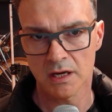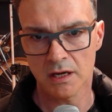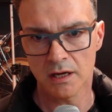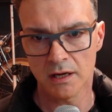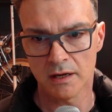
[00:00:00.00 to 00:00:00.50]

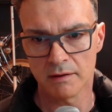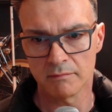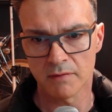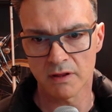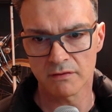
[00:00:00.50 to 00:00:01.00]
I
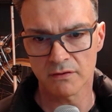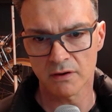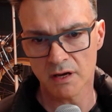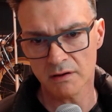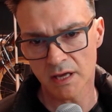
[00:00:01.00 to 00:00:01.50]

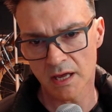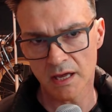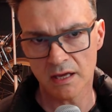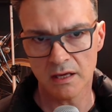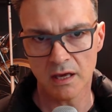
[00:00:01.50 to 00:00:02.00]
thought,
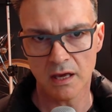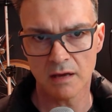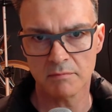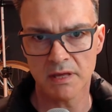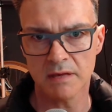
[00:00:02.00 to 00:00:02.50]
okay, yeah,
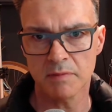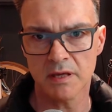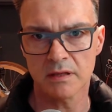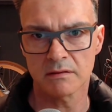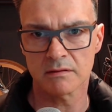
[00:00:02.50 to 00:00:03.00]

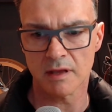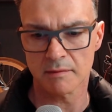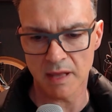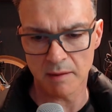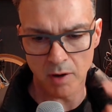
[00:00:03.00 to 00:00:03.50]
maybe
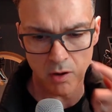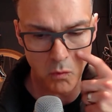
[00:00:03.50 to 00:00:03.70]
that might